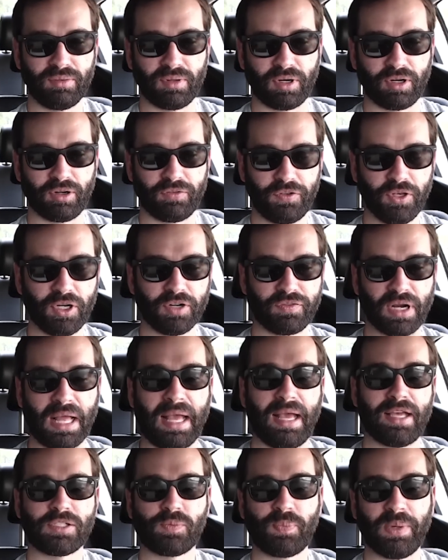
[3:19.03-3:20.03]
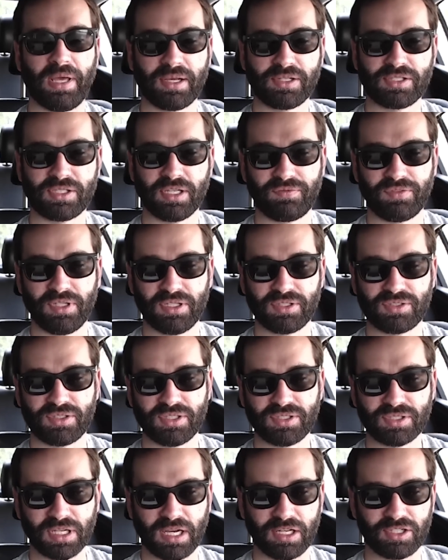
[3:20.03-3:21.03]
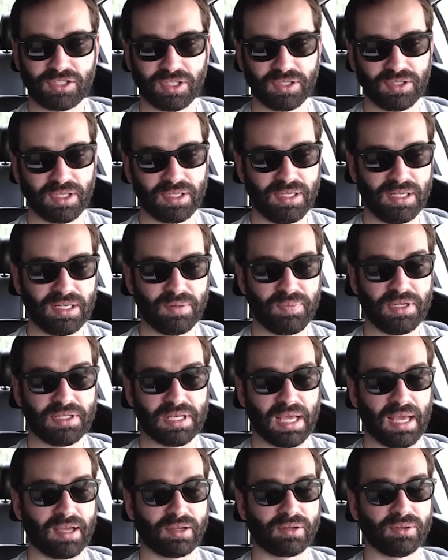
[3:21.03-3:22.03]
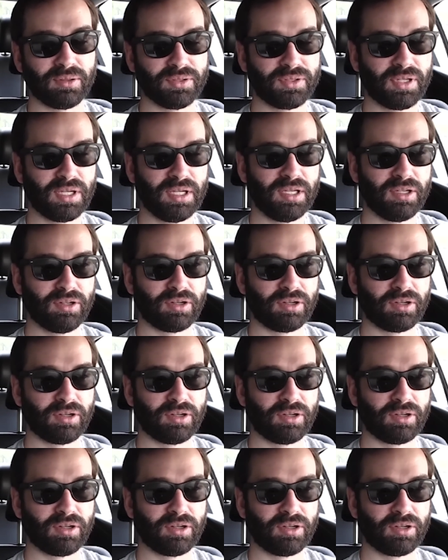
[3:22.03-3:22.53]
are a few different aspects of this discussion that need to be tackled